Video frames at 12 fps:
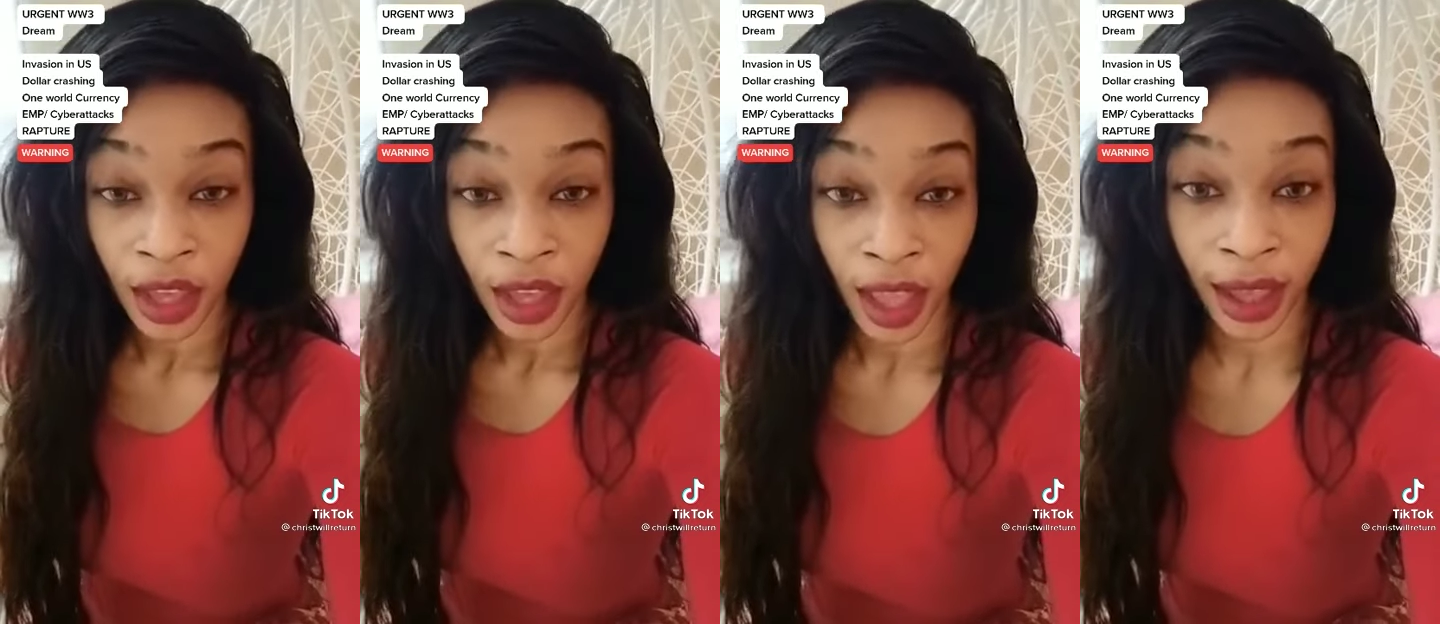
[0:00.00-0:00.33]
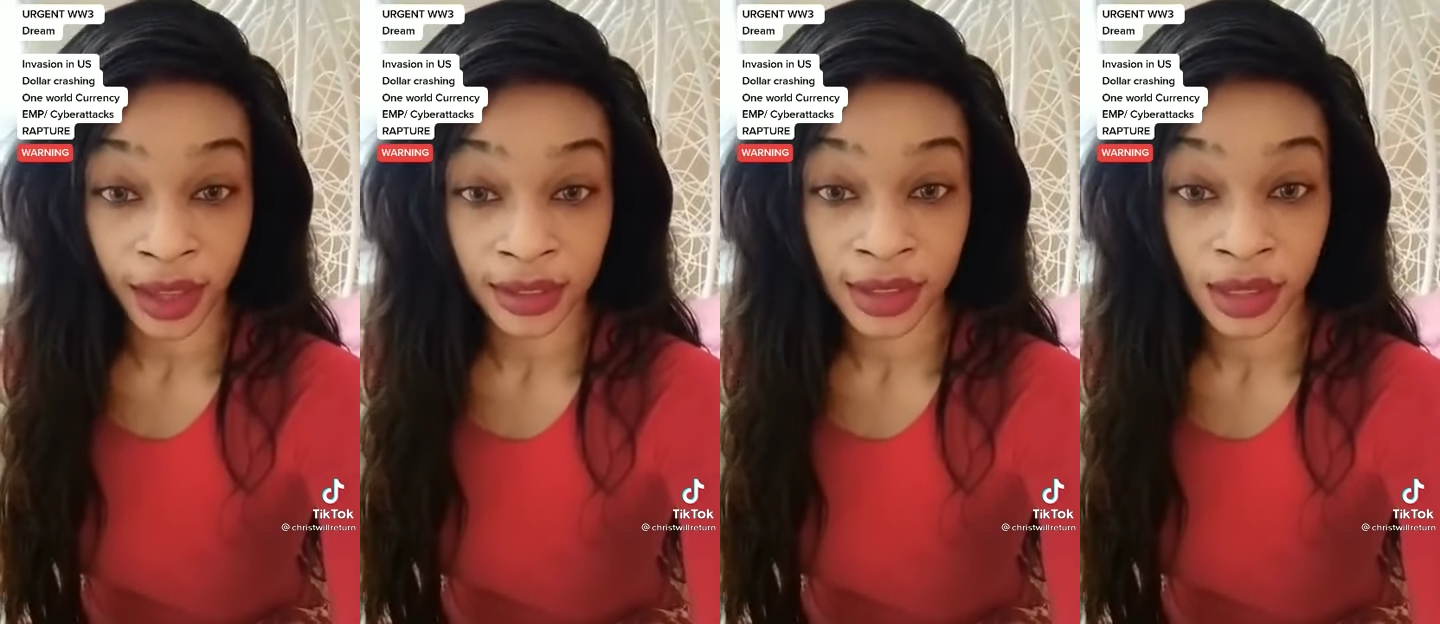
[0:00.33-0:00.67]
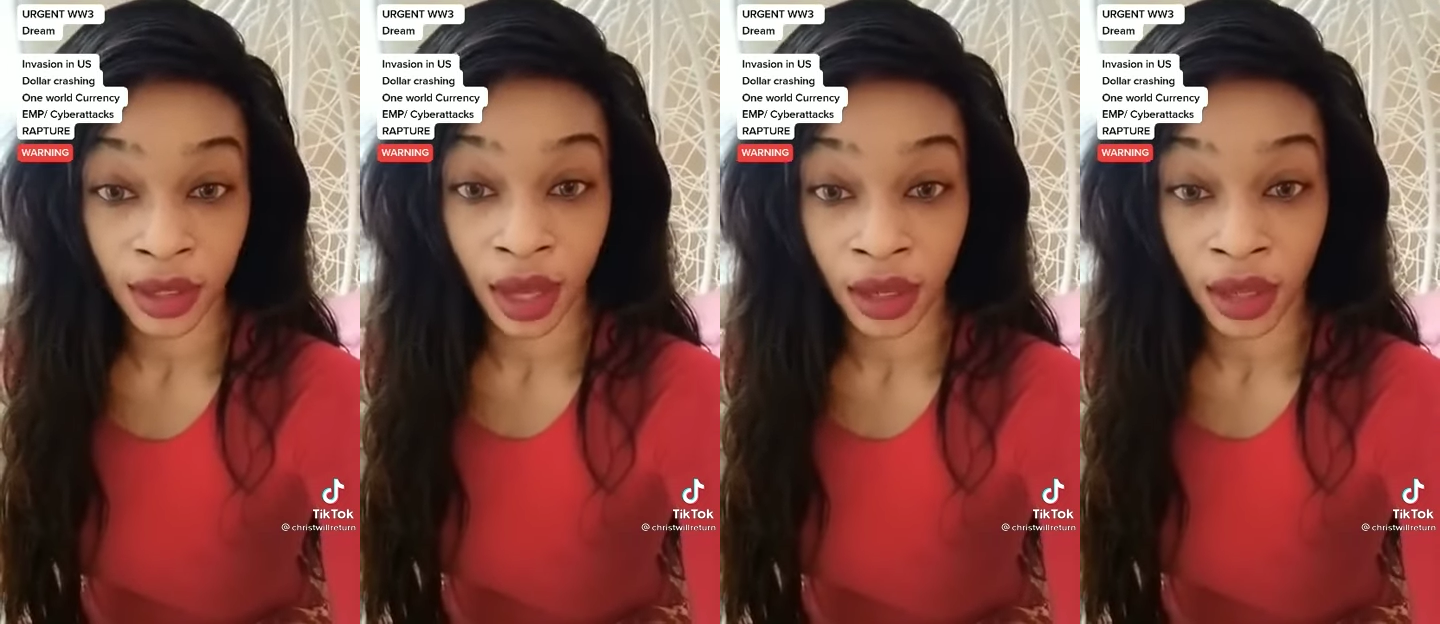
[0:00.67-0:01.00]
And
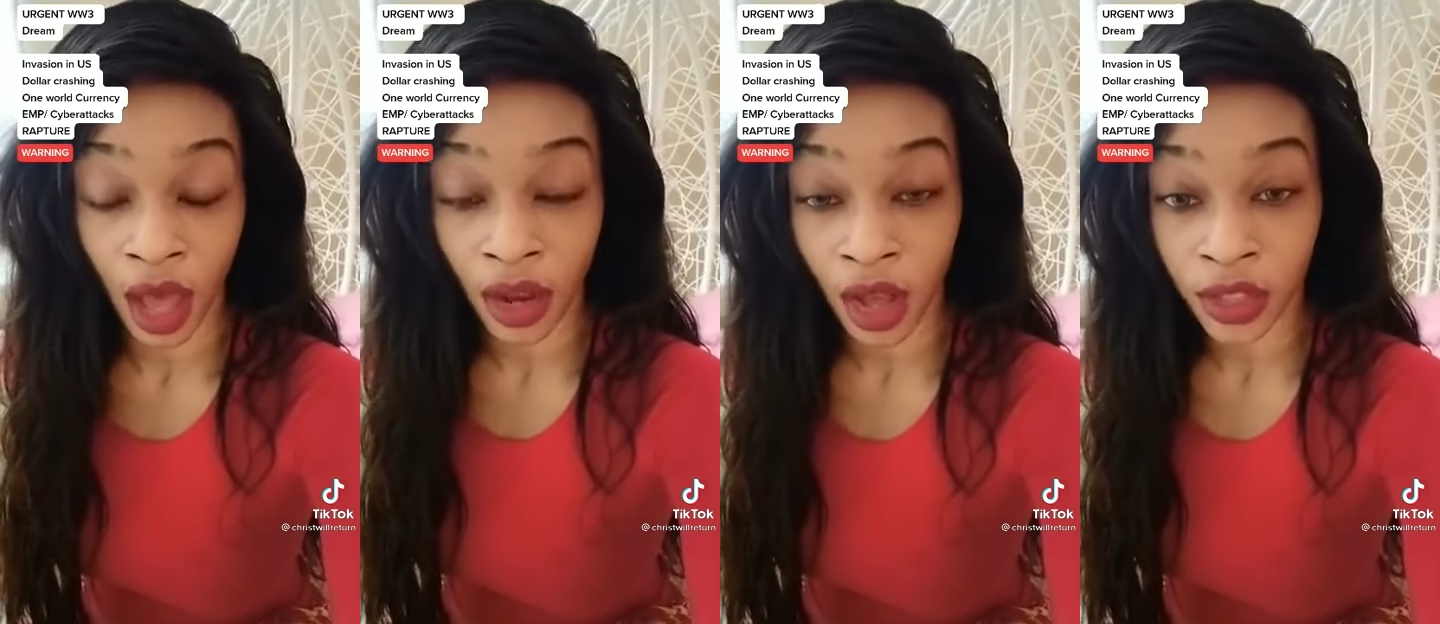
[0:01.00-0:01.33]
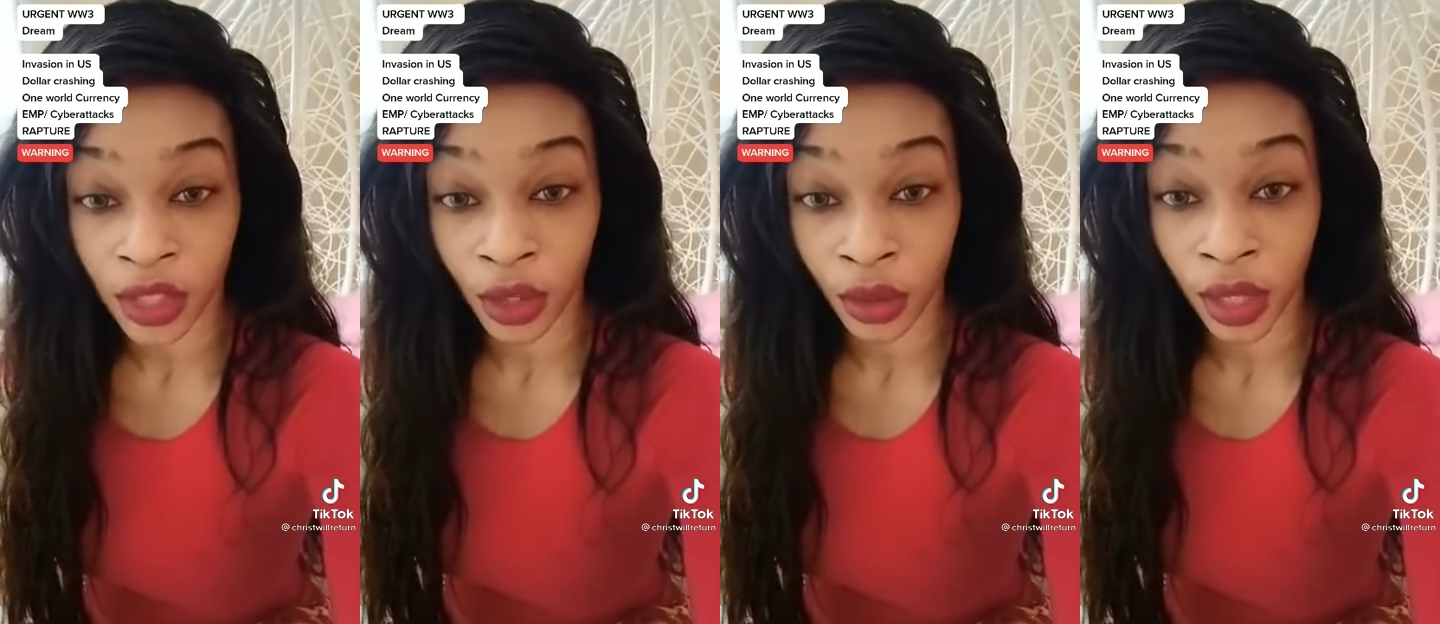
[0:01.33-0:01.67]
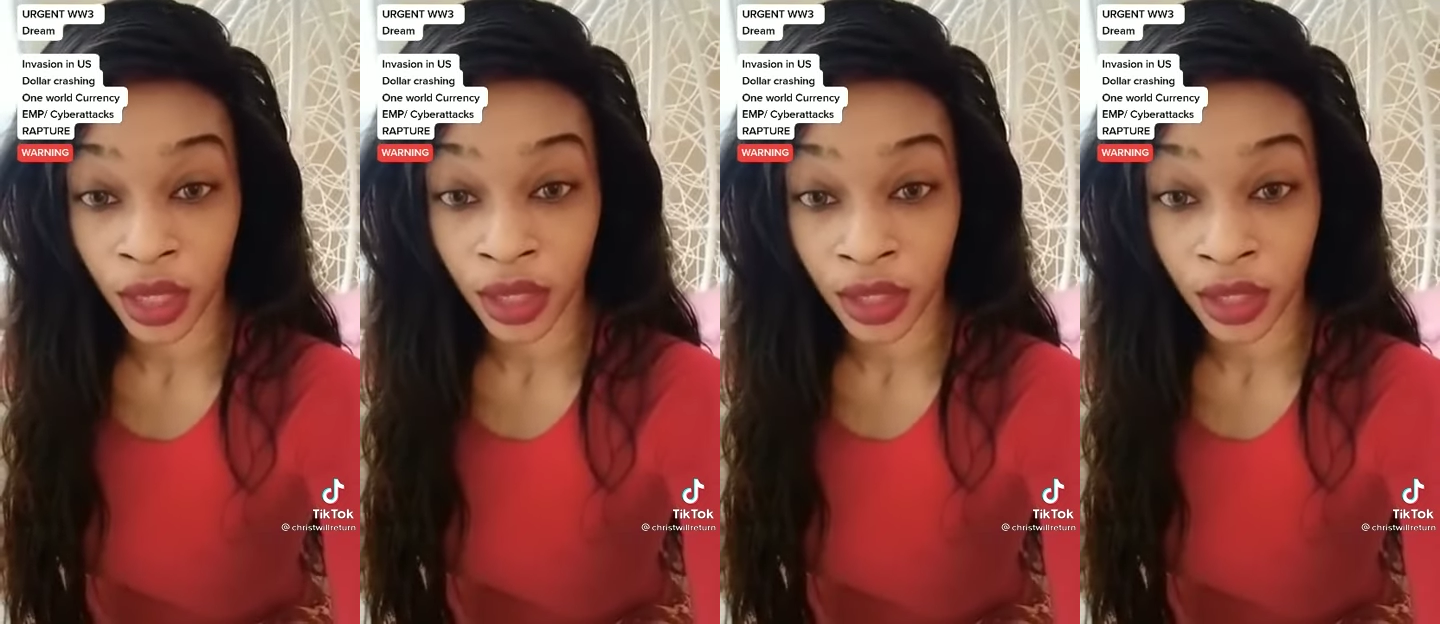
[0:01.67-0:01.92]
God also